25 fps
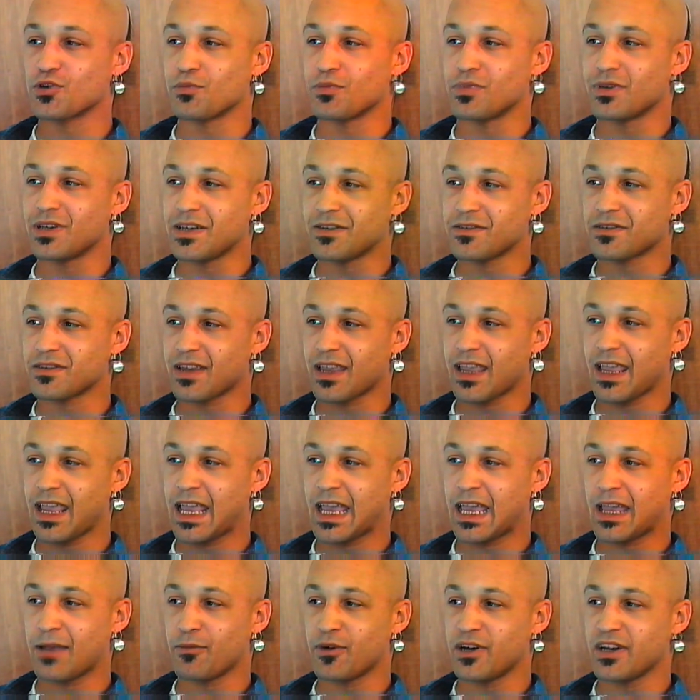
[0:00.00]
beliefs they
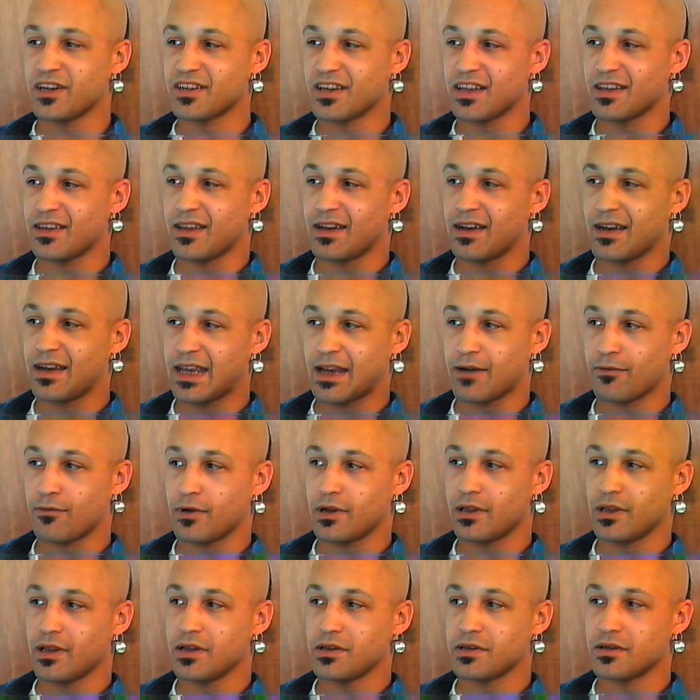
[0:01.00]
had, but he said they didn't have
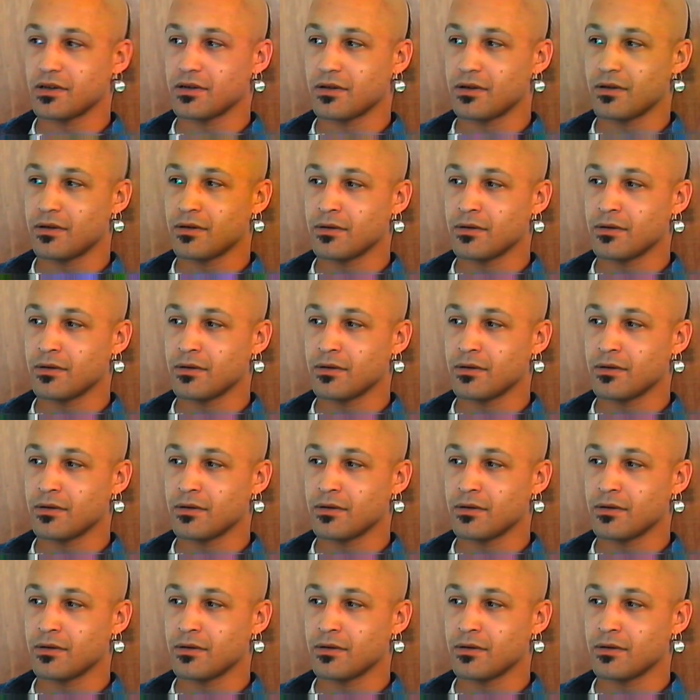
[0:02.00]
religion.